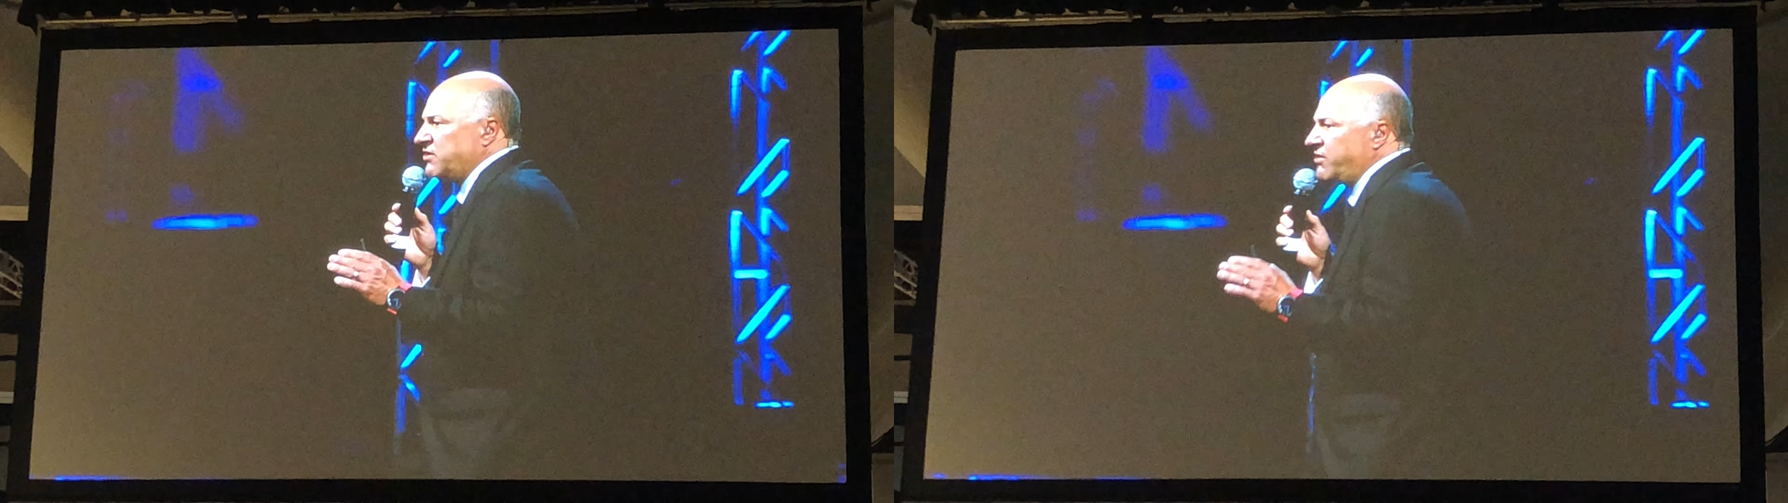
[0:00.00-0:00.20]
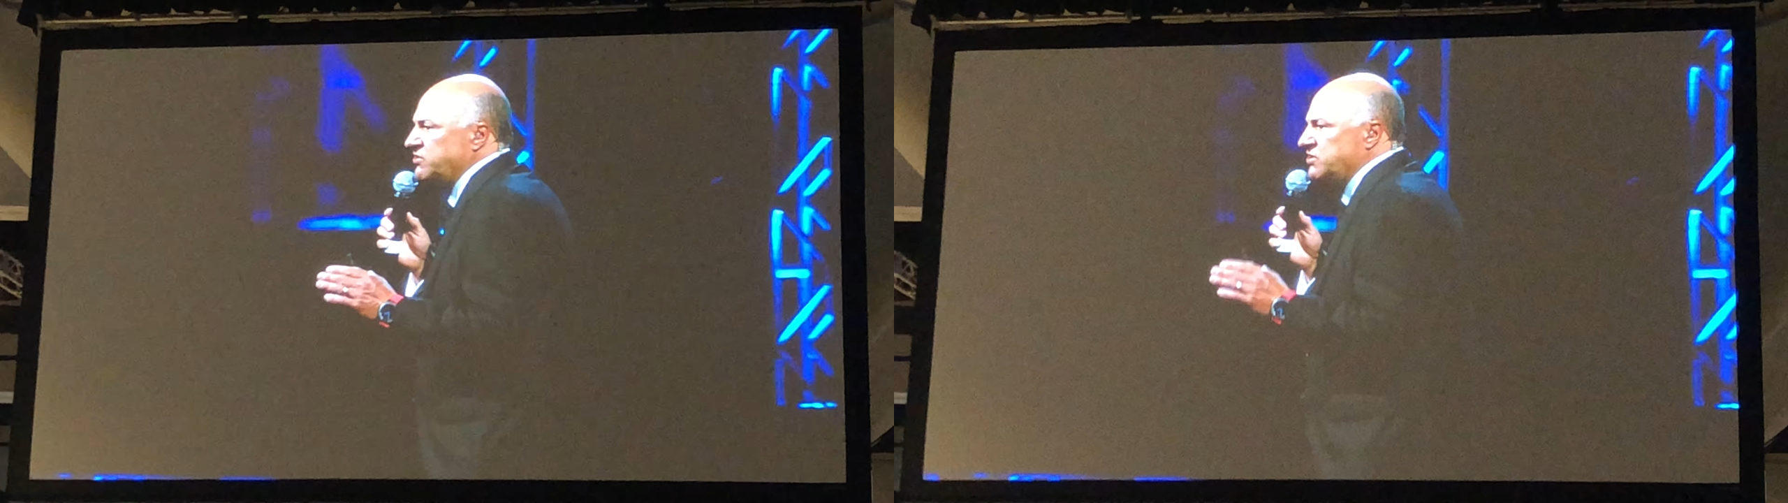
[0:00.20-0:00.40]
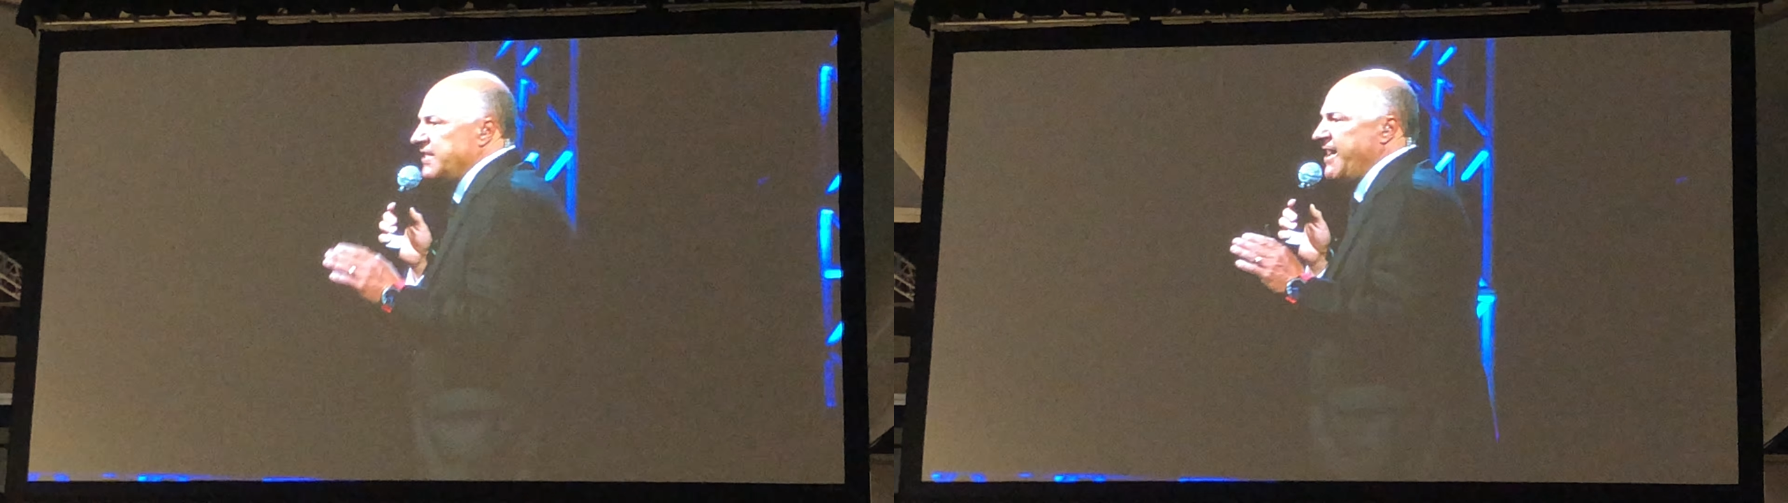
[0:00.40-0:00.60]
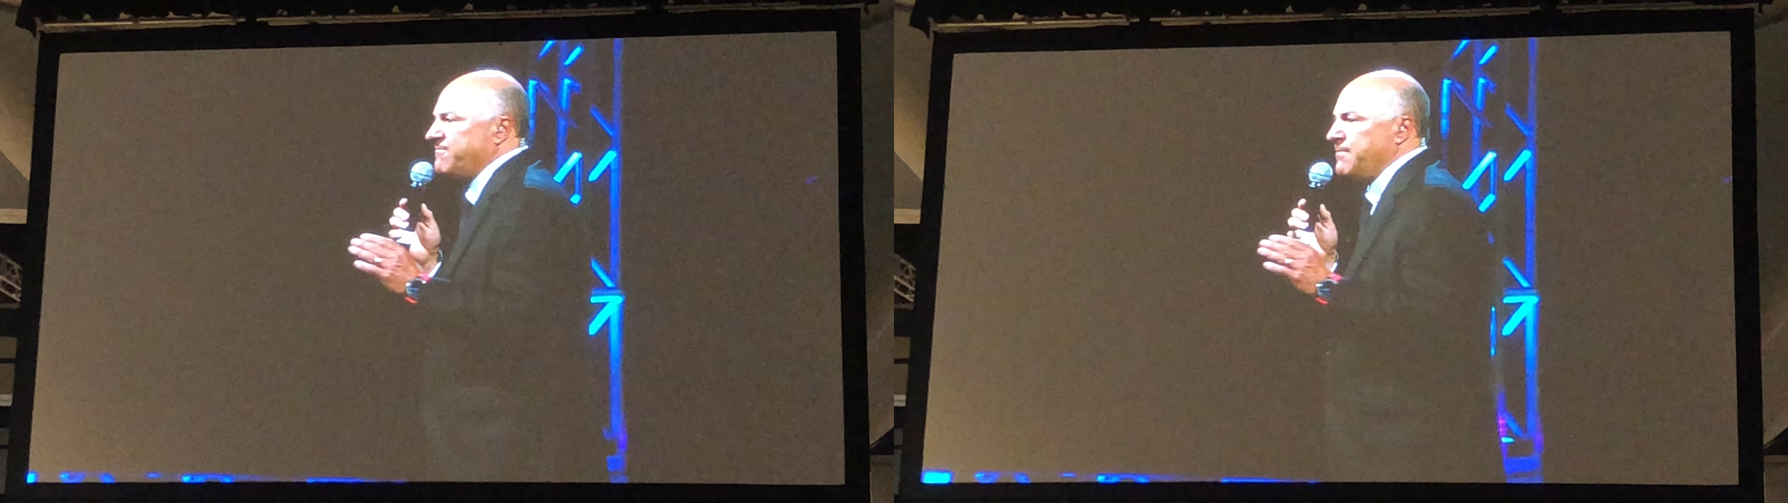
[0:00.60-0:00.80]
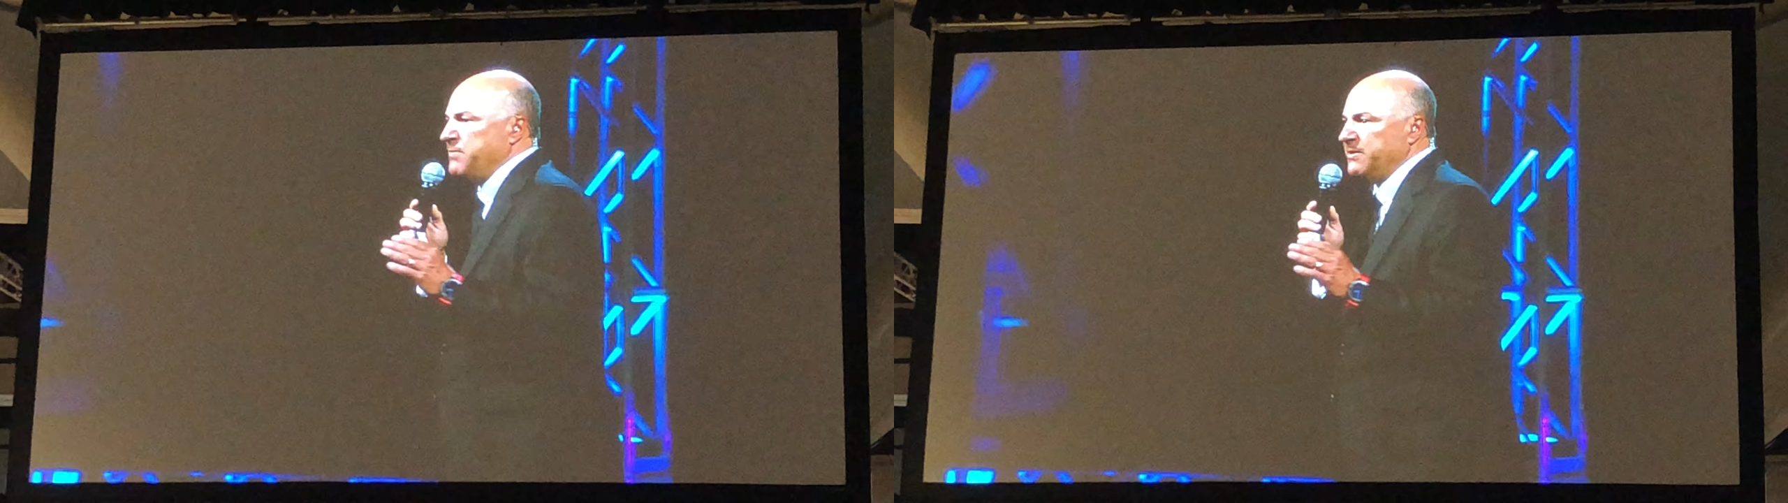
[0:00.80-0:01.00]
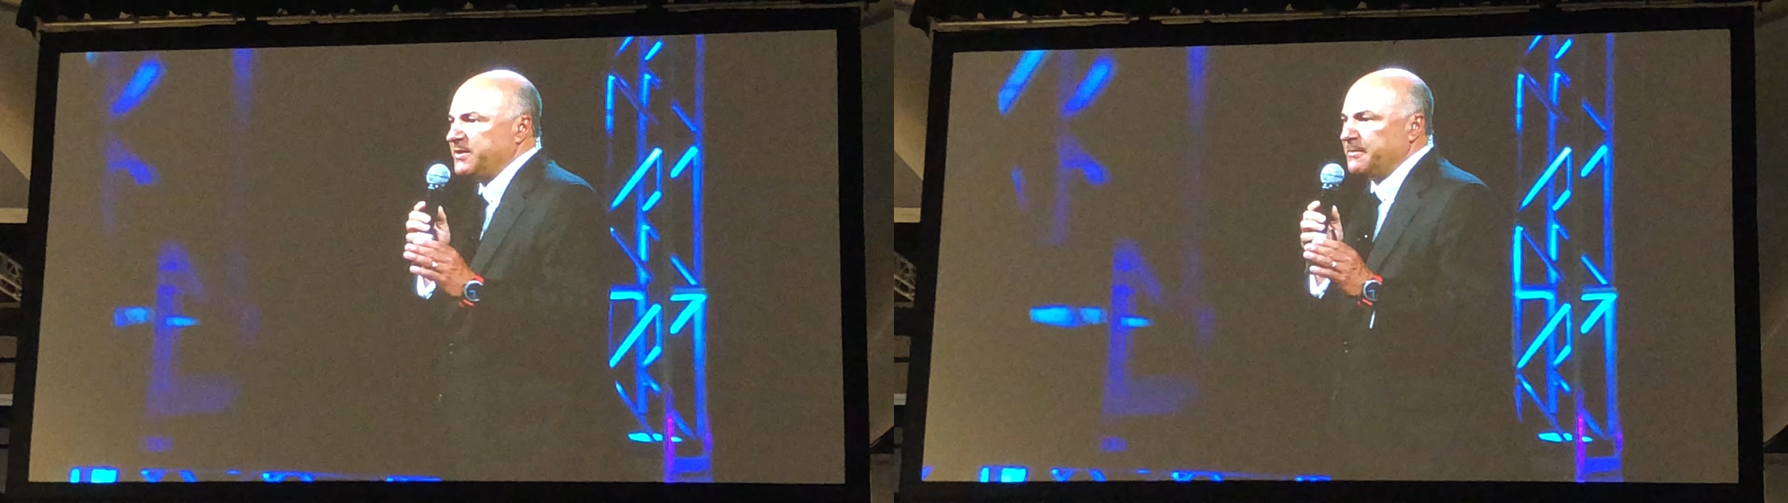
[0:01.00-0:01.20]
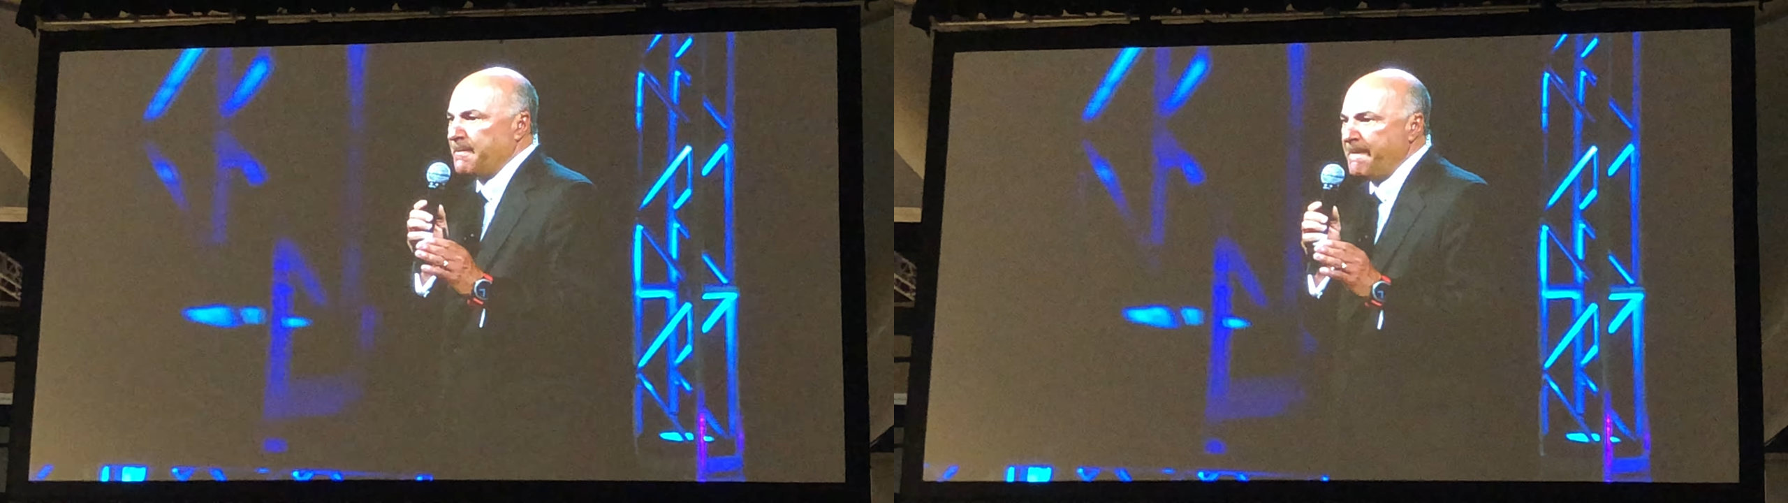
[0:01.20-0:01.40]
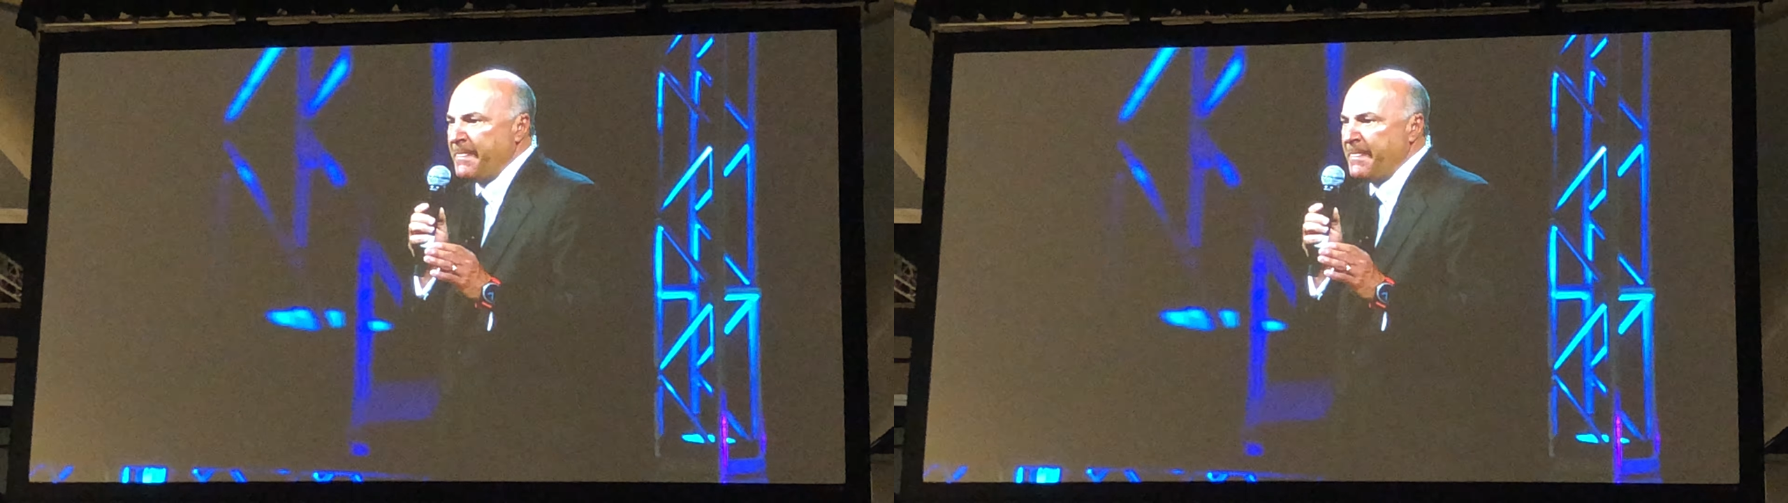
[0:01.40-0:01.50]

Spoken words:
largest $500 million.